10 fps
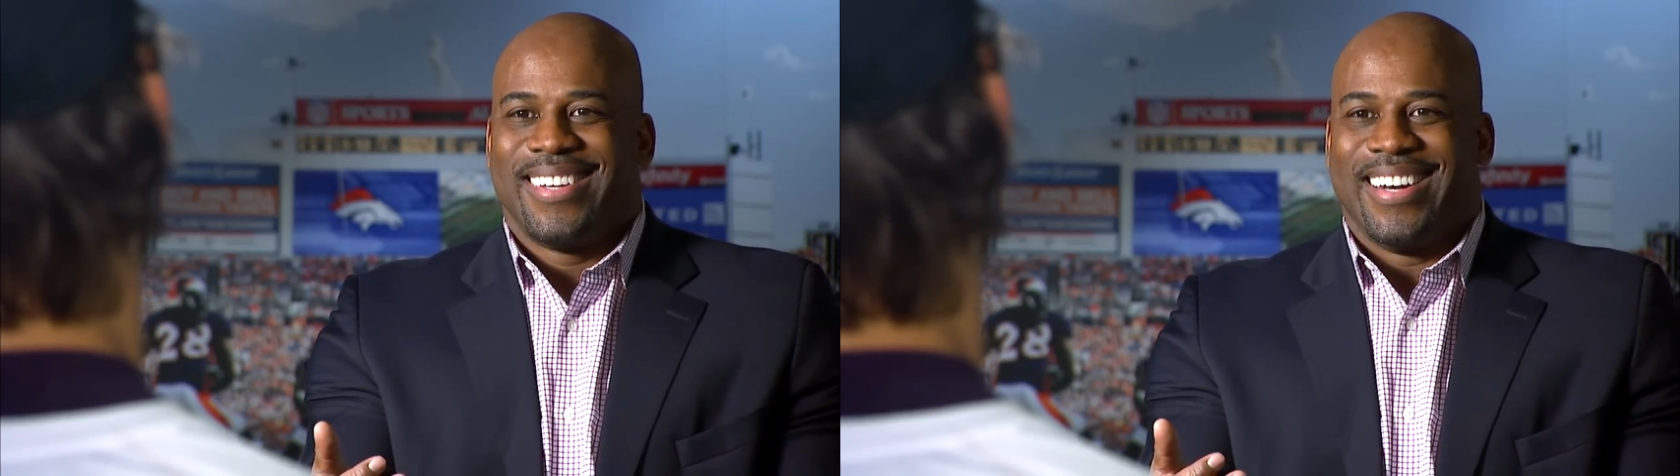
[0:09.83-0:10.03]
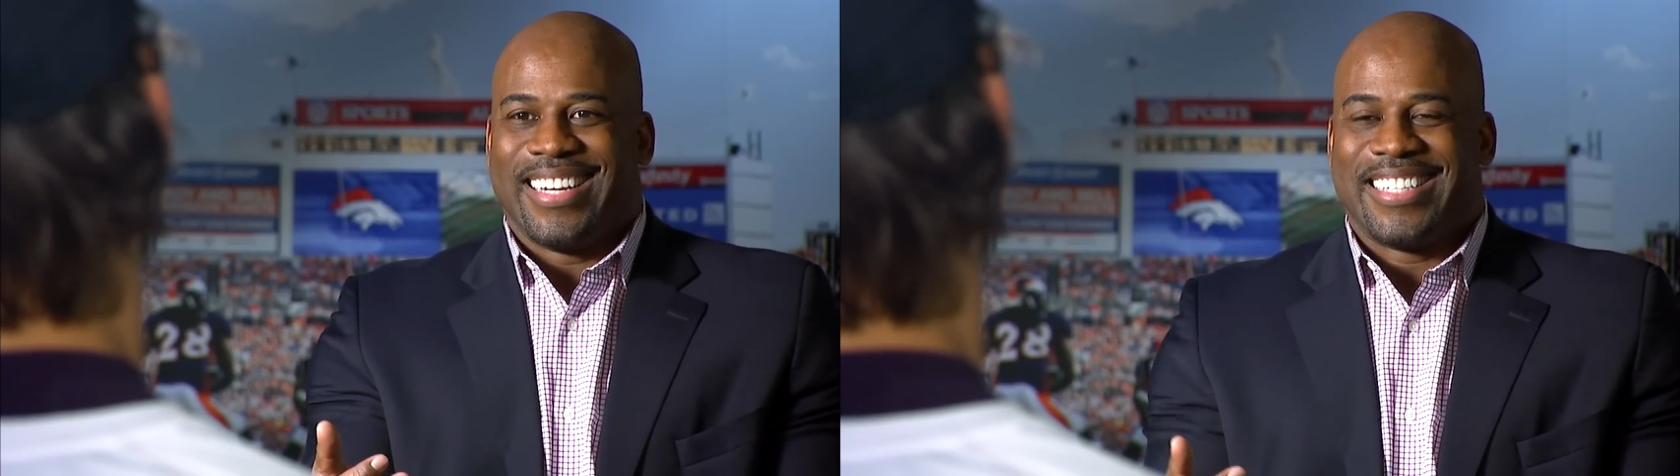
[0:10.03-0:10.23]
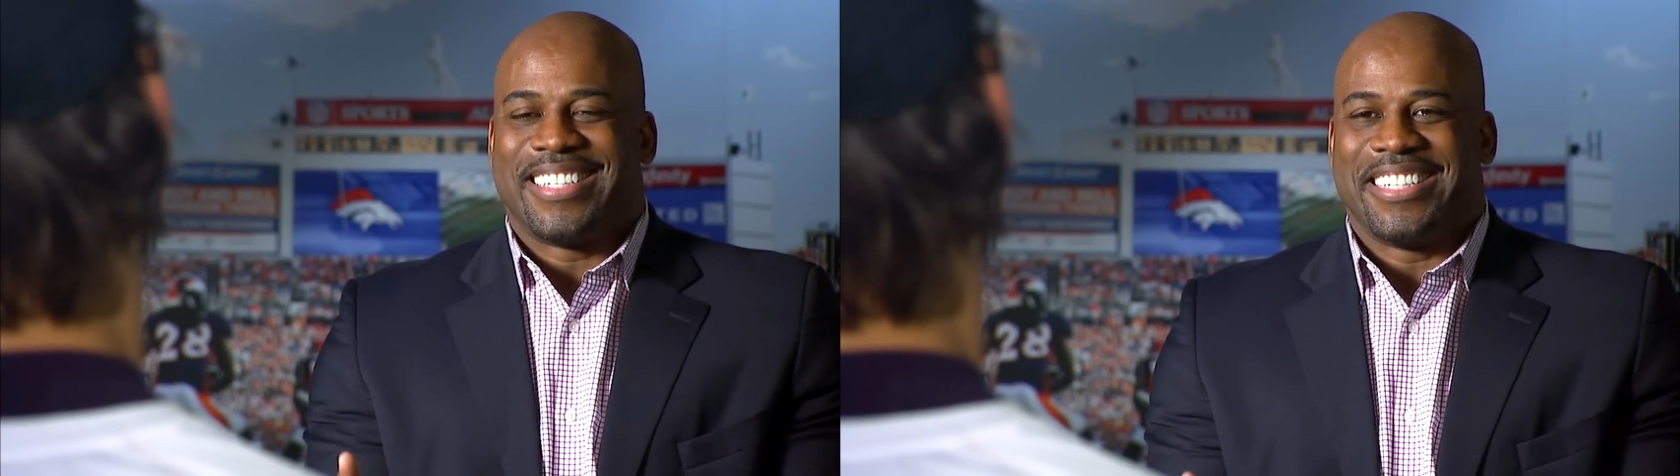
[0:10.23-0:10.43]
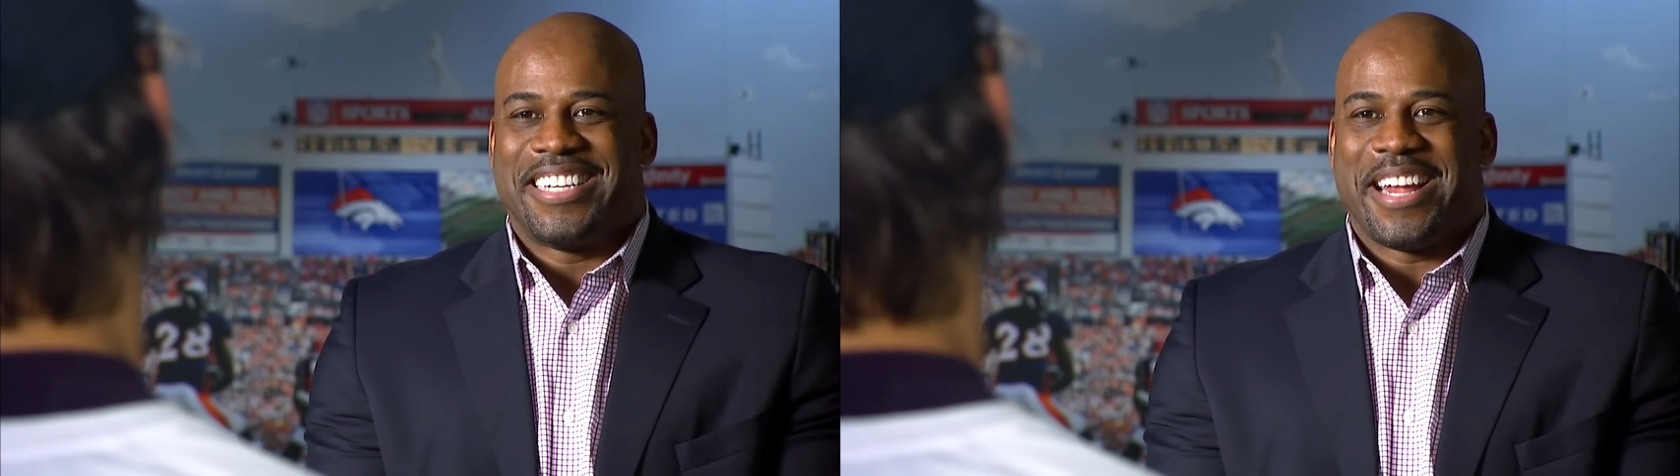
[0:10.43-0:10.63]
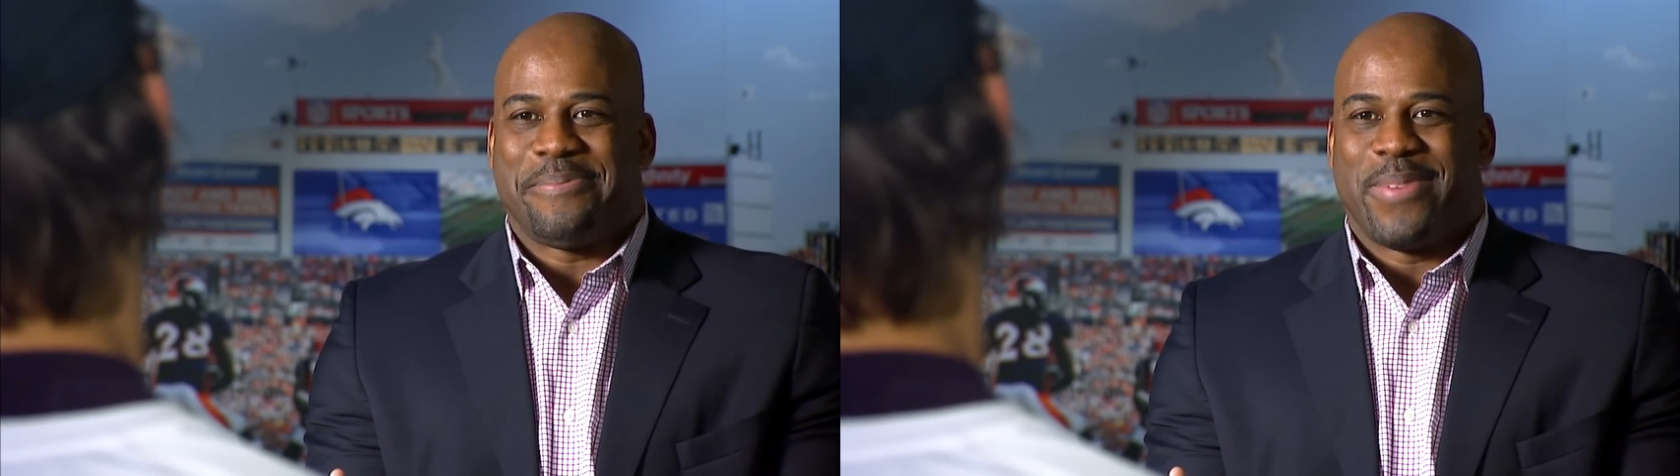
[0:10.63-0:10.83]
against a
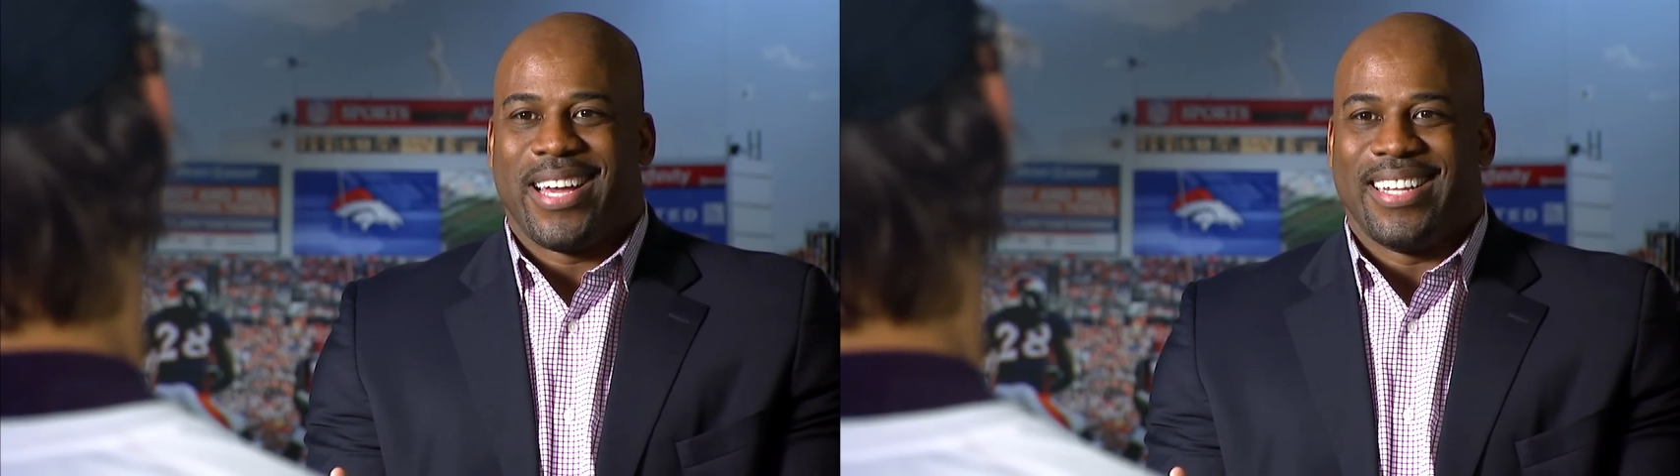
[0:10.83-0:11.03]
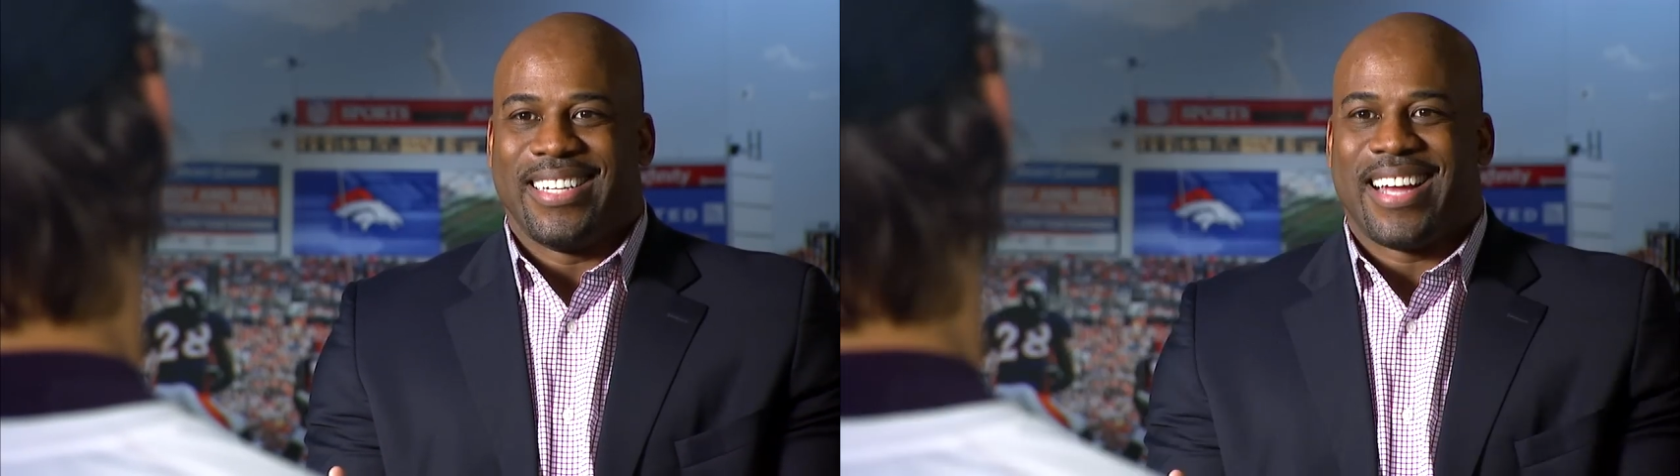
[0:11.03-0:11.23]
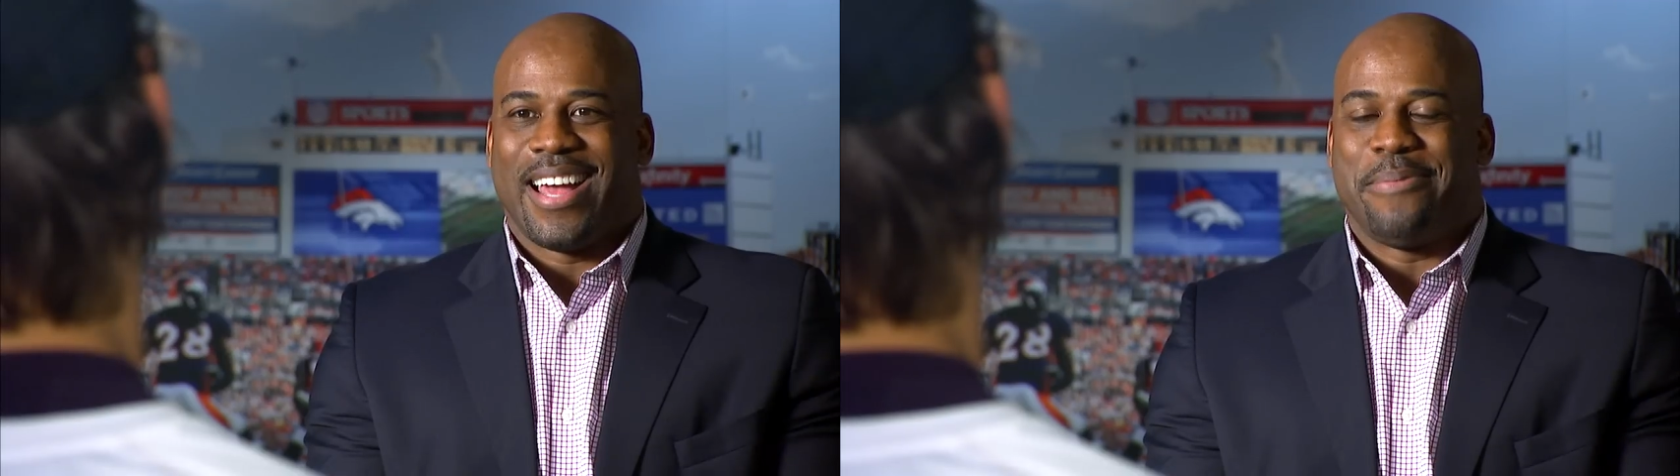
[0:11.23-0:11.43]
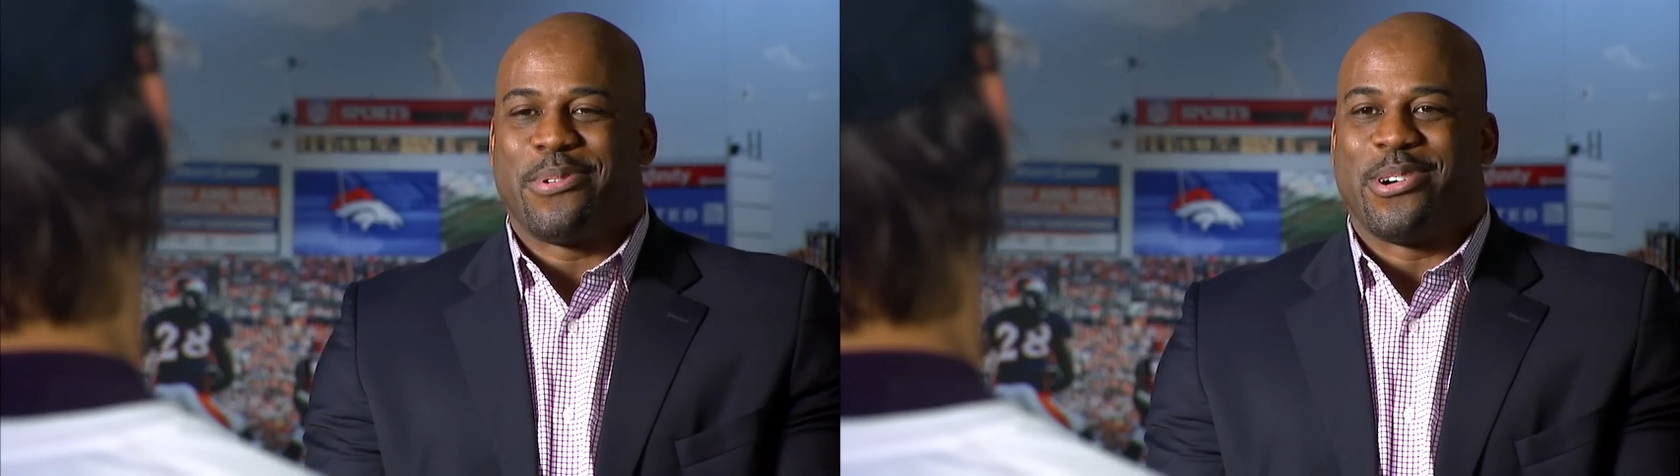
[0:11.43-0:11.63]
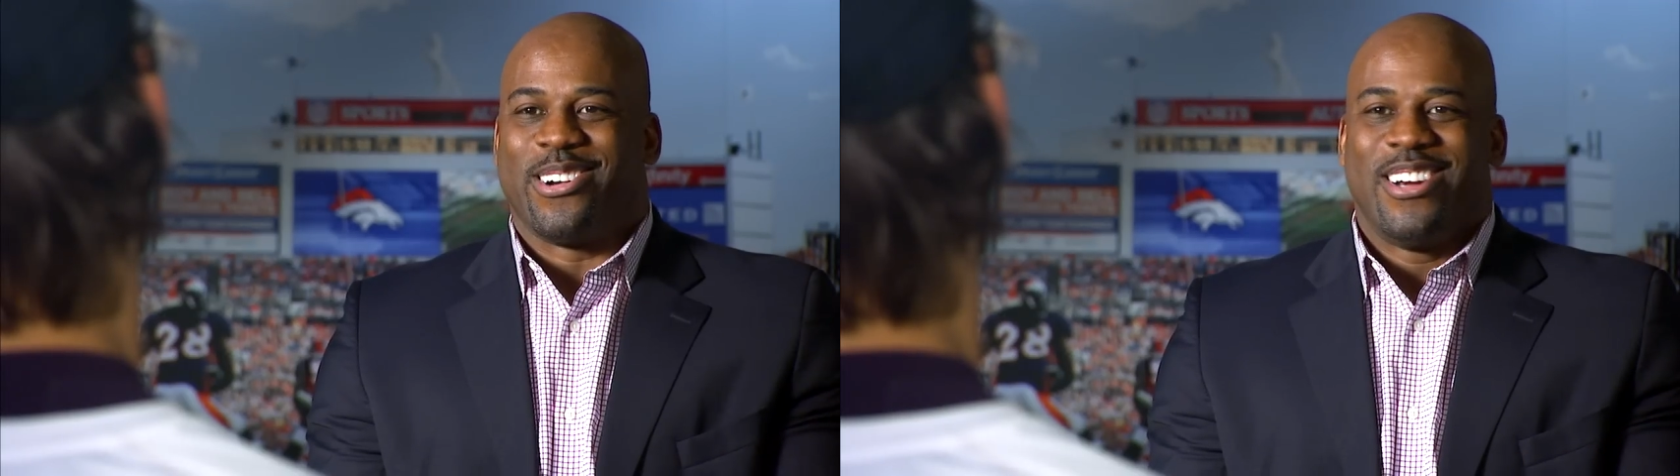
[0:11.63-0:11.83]
Chan Bailey type
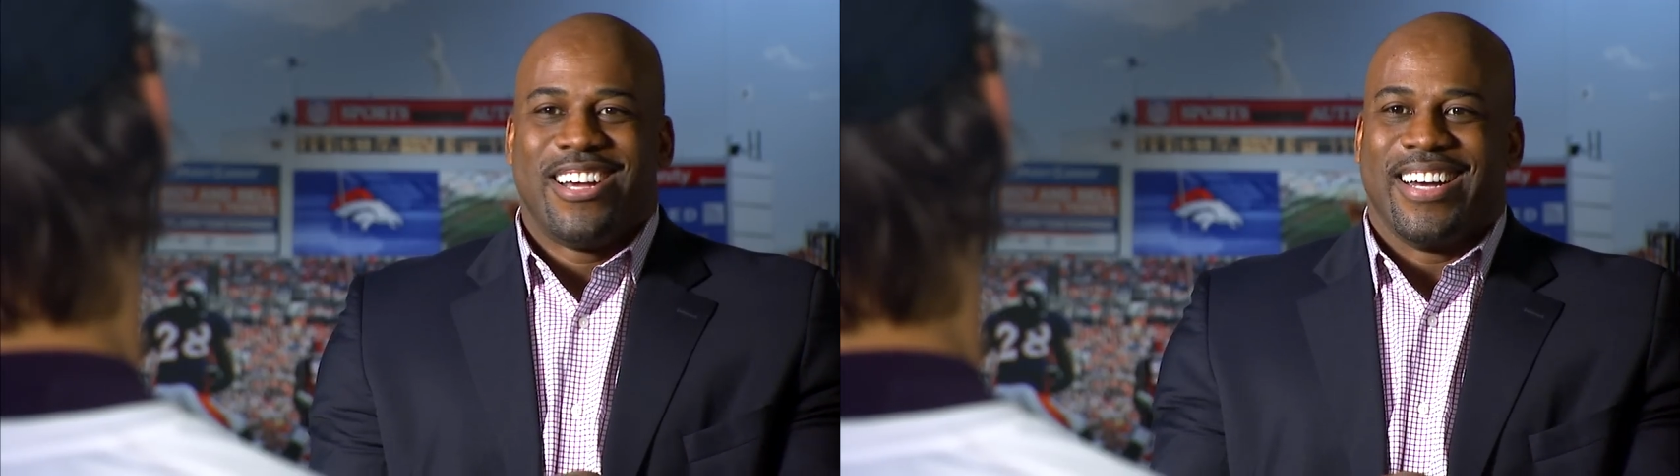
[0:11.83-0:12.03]
or